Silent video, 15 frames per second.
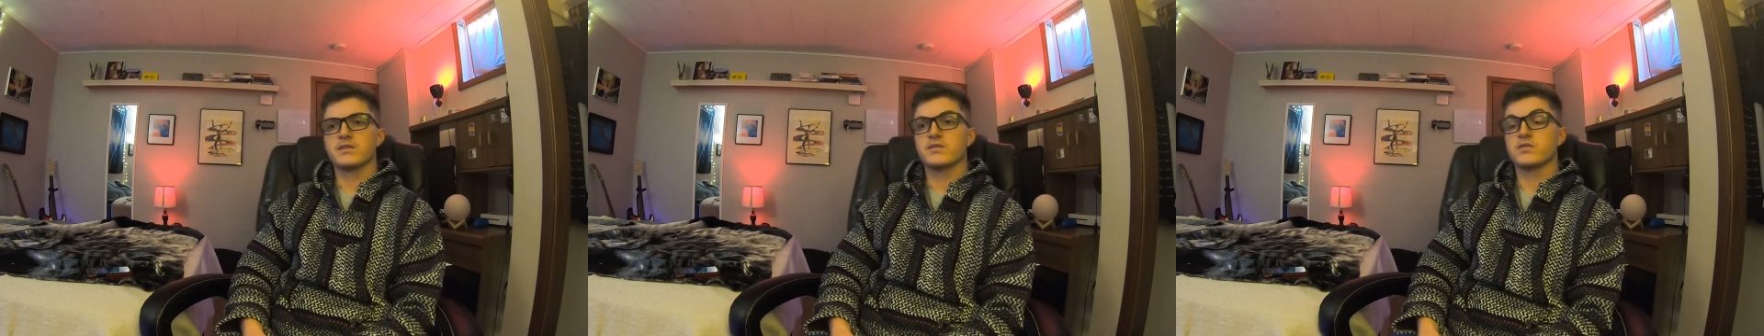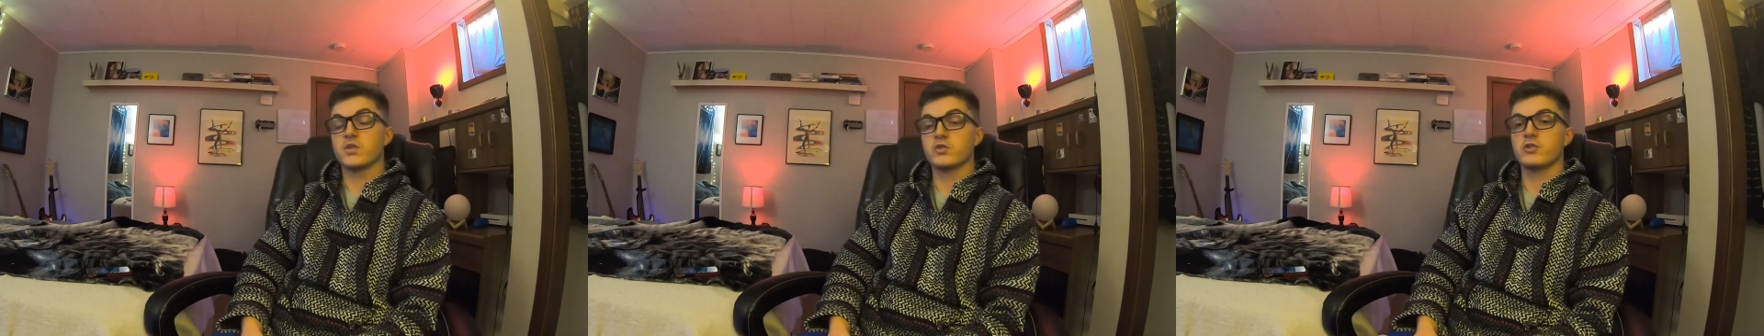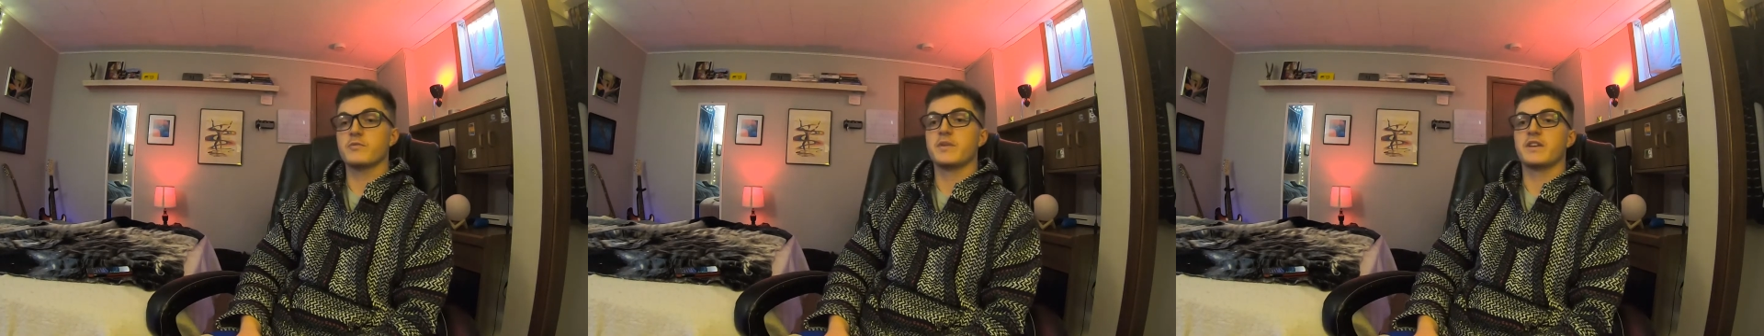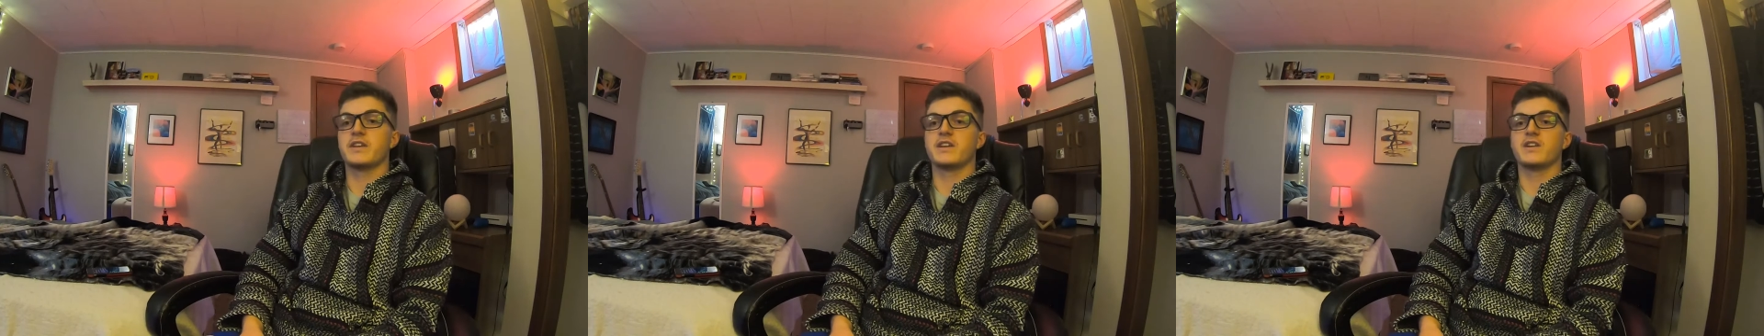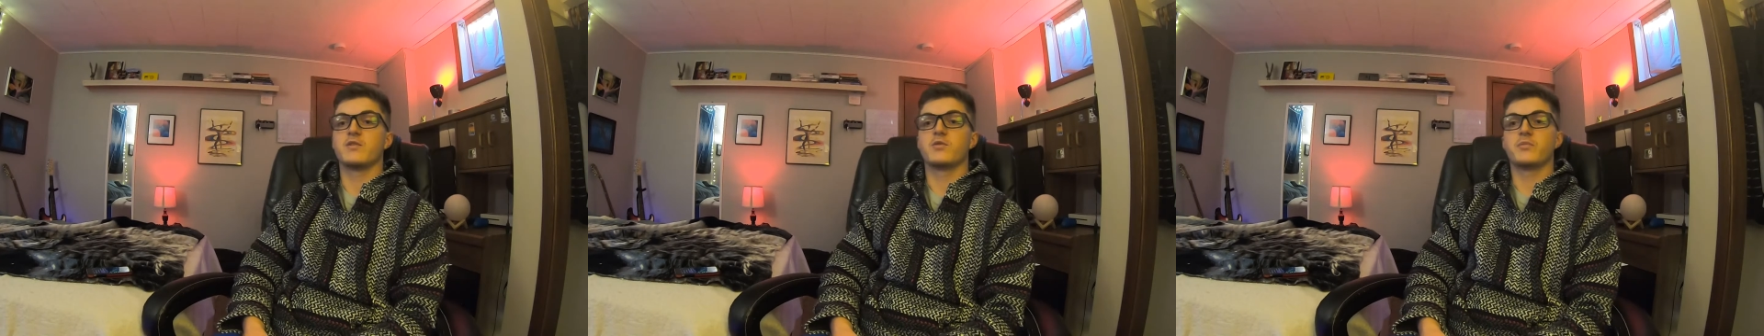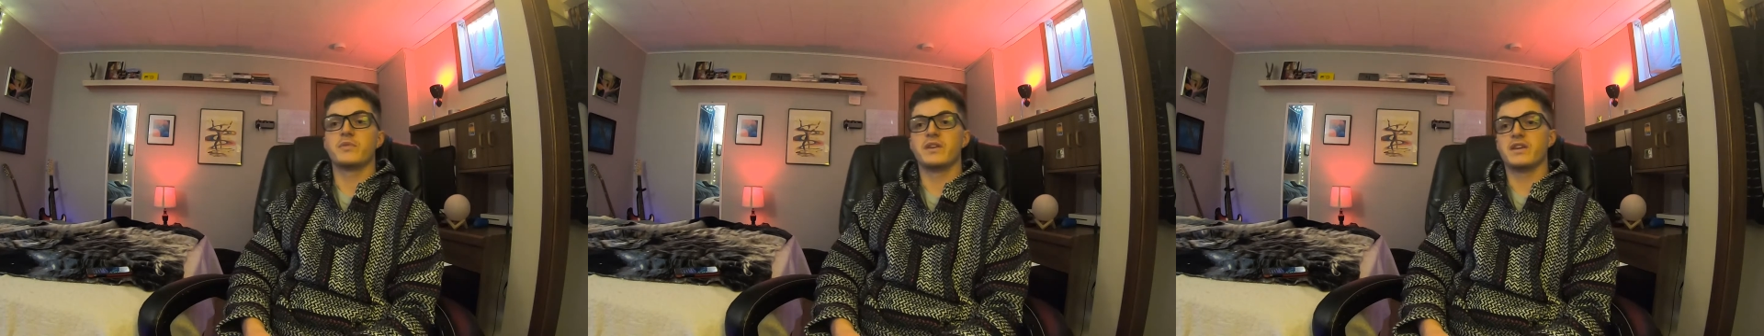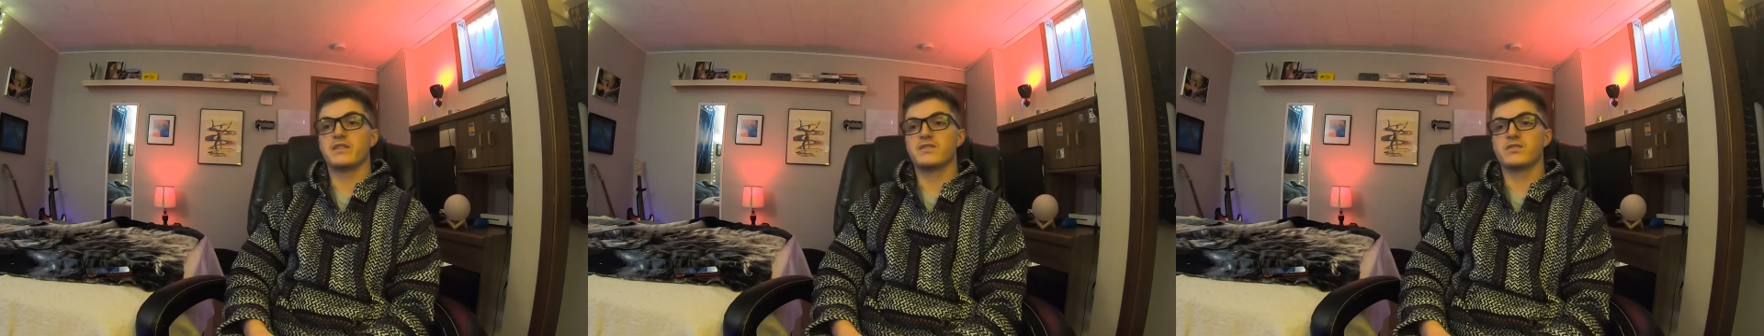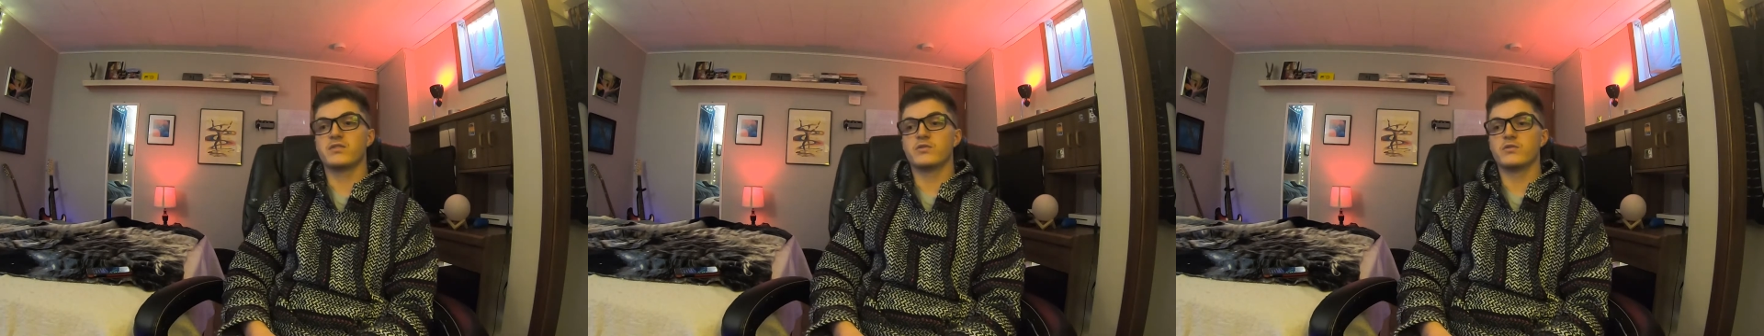social media would be
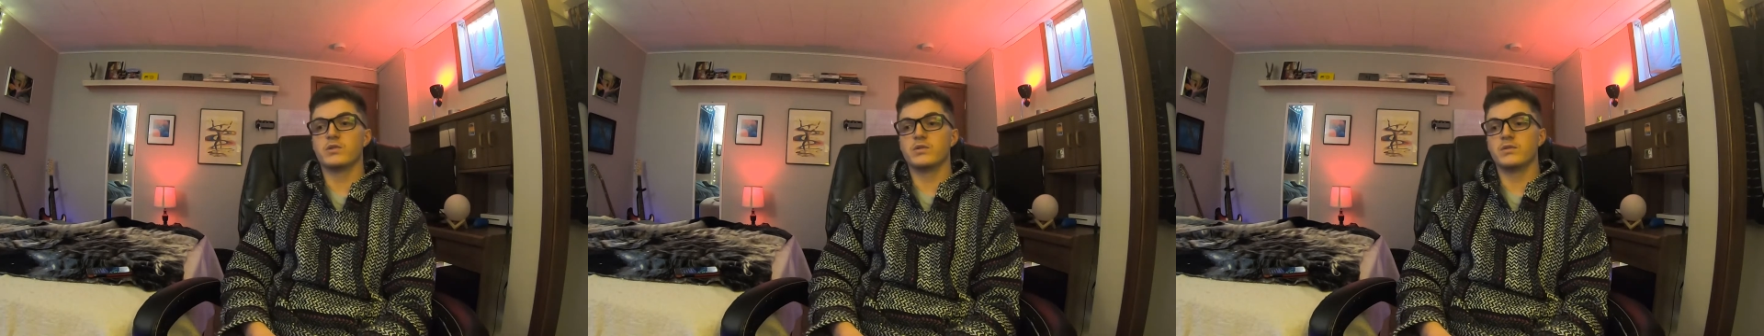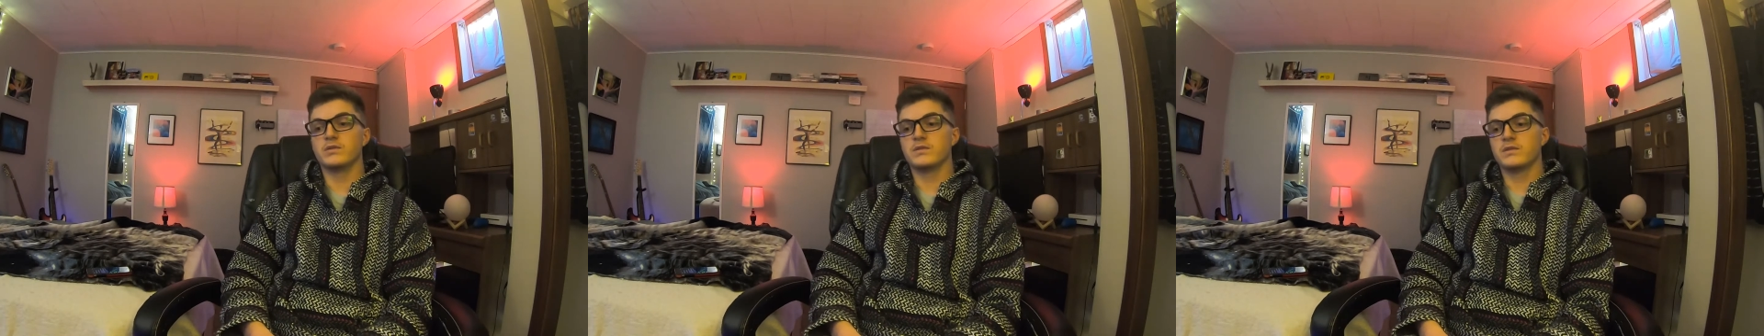to